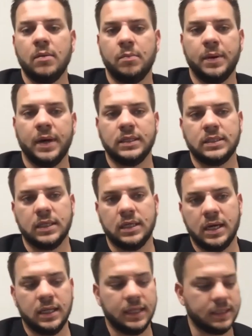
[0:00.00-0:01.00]
But
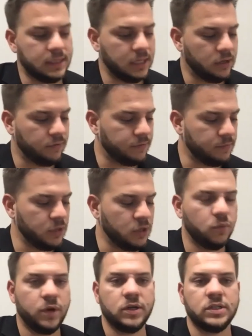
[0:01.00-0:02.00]
let's hear from you.
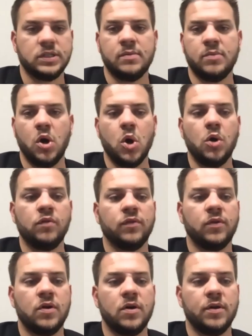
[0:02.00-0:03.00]
What are some
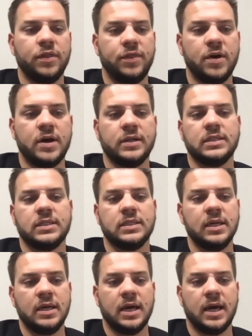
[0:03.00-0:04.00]
overall thoughts?
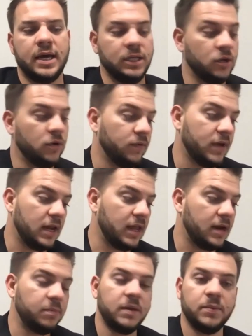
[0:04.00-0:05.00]
We've got a
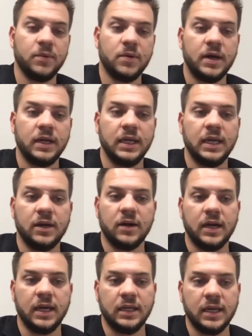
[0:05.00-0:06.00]
lot of people on
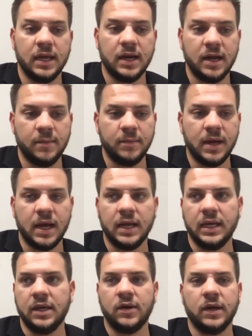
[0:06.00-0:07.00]
here, and yet I'm not
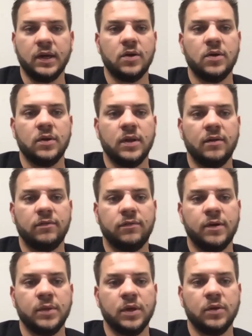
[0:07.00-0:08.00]
hearing a whole lot
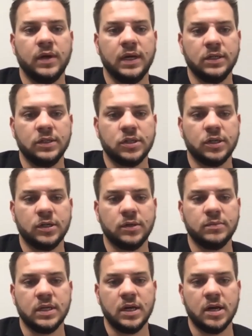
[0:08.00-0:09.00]
from you in
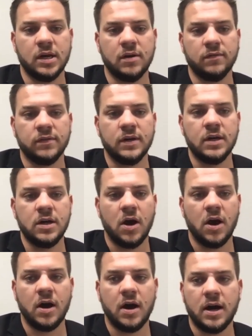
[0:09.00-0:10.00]
terms of
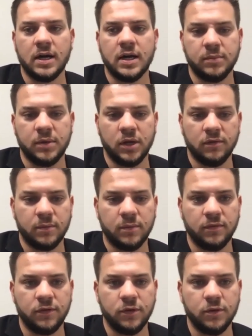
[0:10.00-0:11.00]
ahas. I'm hearing from a
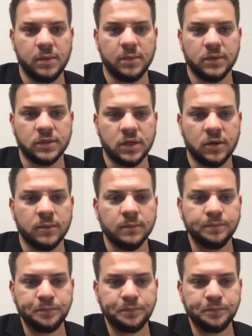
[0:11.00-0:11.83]
few people. So